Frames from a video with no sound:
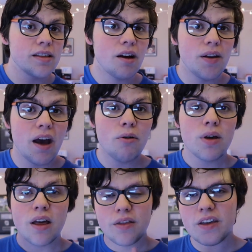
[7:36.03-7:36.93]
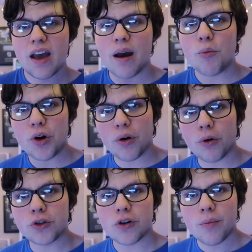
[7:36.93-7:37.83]
this out now, the M1
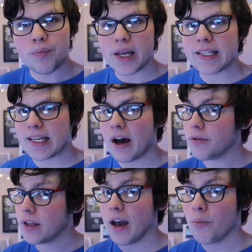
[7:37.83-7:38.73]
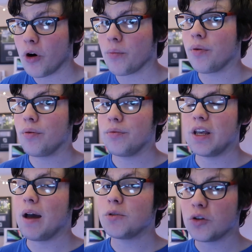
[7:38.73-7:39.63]
Ultra beats out the
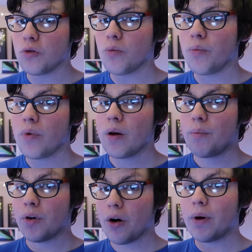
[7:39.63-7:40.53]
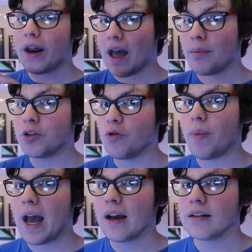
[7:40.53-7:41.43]
M2 Pro and M2
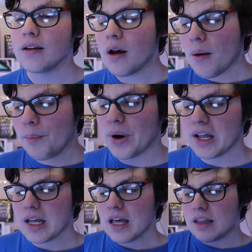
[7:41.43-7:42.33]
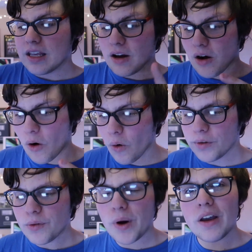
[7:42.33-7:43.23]
Max, but the
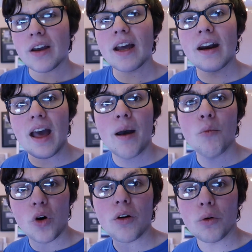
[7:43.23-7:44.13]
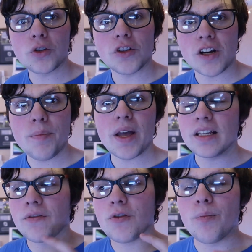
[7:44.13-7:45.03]
only way you can get an M1 Ultra chip
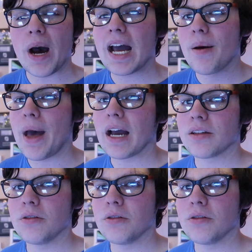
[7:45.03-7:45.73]
is if you buy a Mac